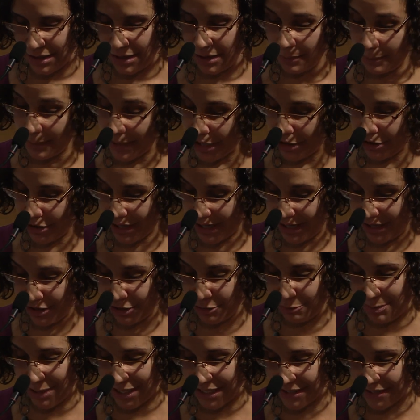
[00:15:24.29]
We are here
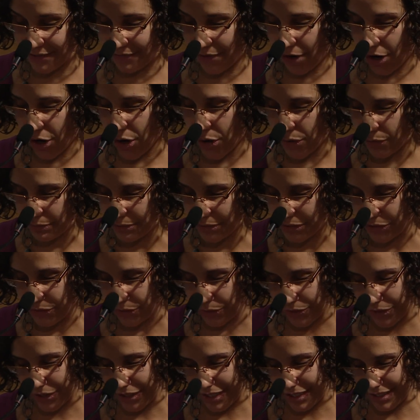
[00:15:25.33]
because of our own
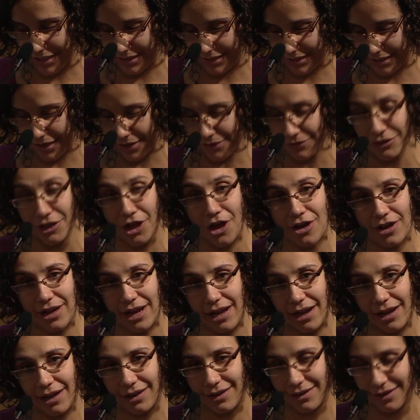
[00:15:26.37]
stories of
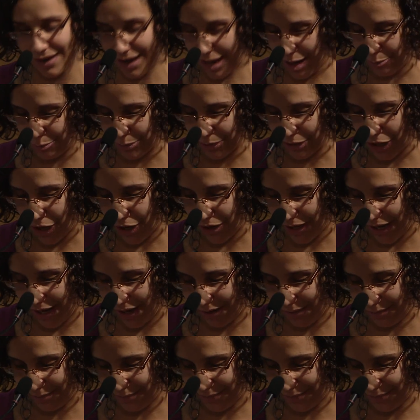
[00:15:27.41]
longing and belonging.